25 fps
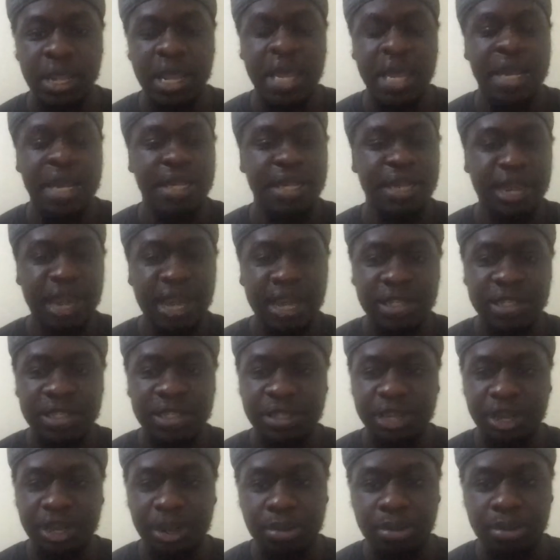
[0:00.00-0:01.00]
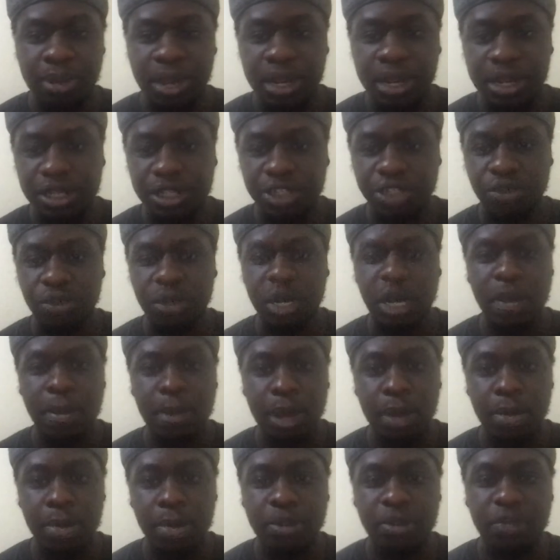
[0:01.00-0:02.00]
The next step is to come
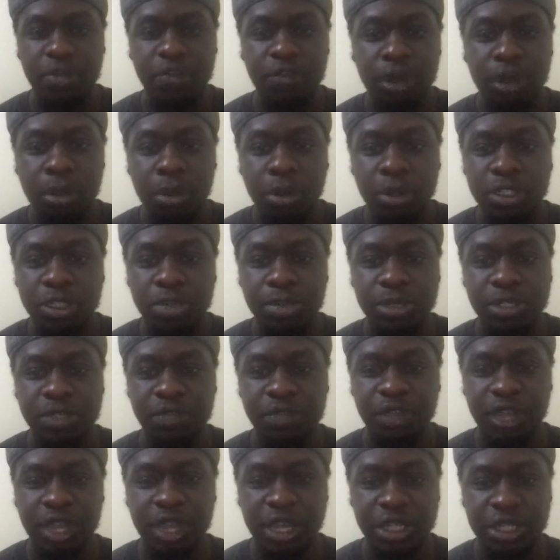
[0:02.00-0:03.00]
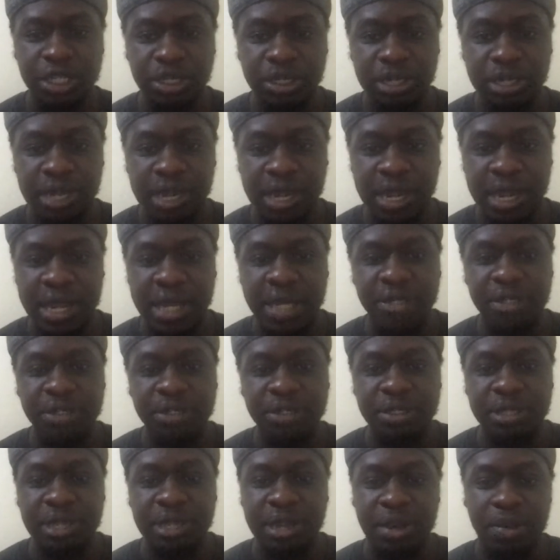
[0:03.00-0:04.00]
up with a formal specification,
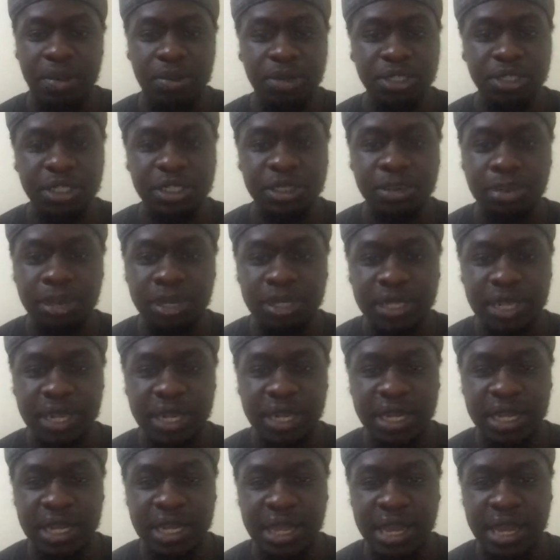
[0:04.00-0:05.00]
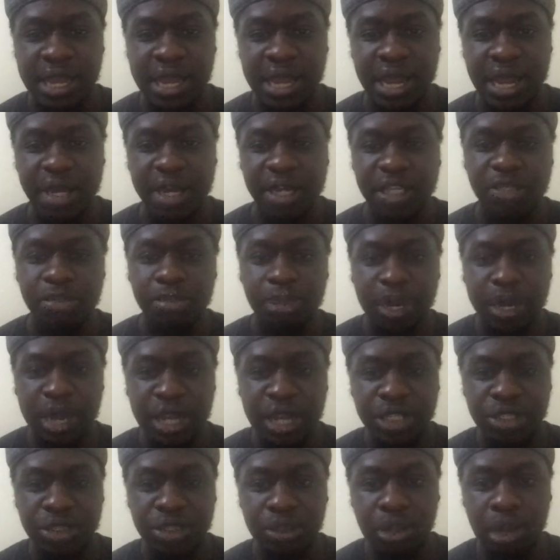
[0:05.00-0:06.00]
which is basically an
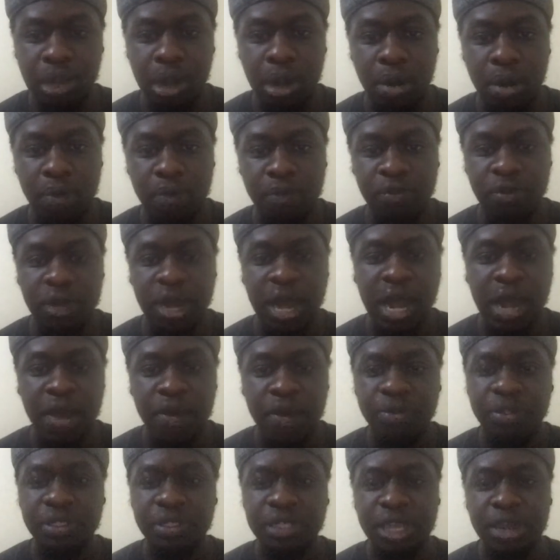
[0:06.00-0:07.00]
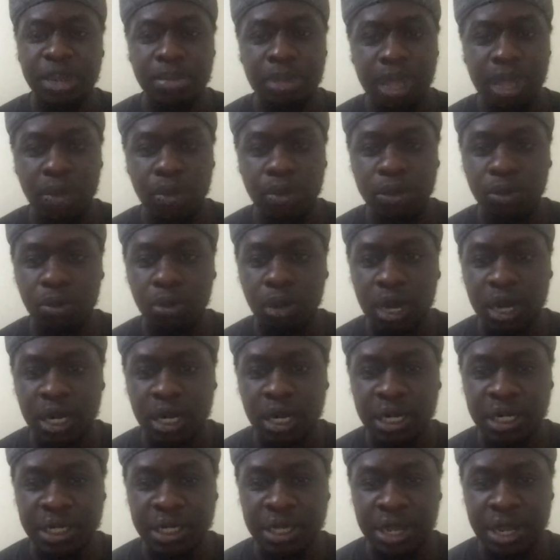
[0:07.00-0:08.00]
explanation of how this API will
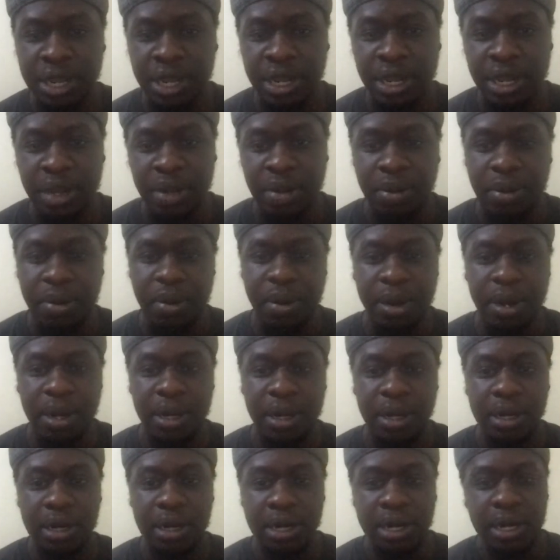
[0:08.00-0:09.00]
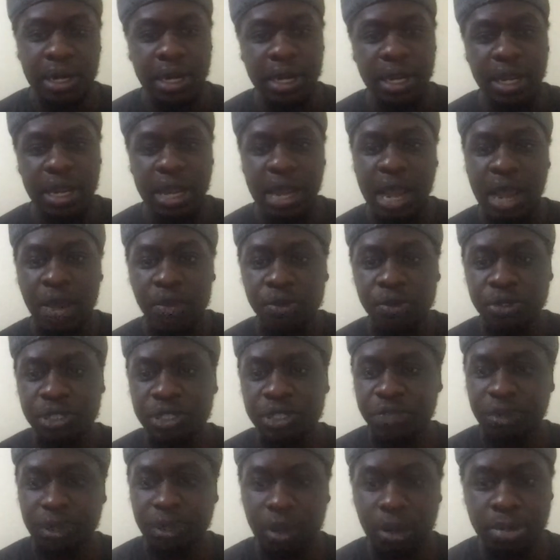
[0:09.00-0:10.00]
work, how to
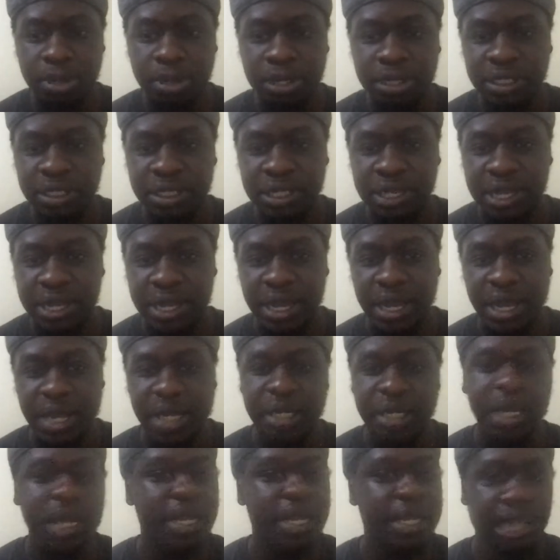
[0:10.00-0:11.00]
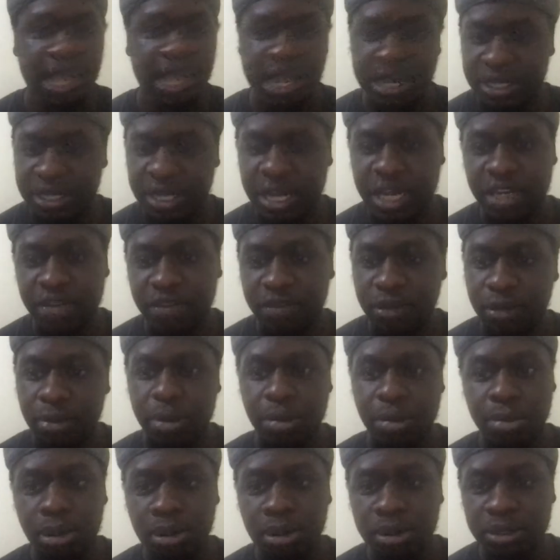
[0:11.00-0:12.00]
develop it, and the entire
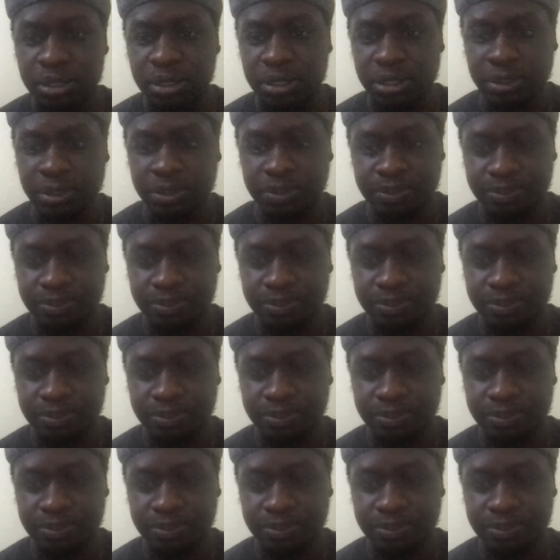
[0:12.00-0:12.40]
development process.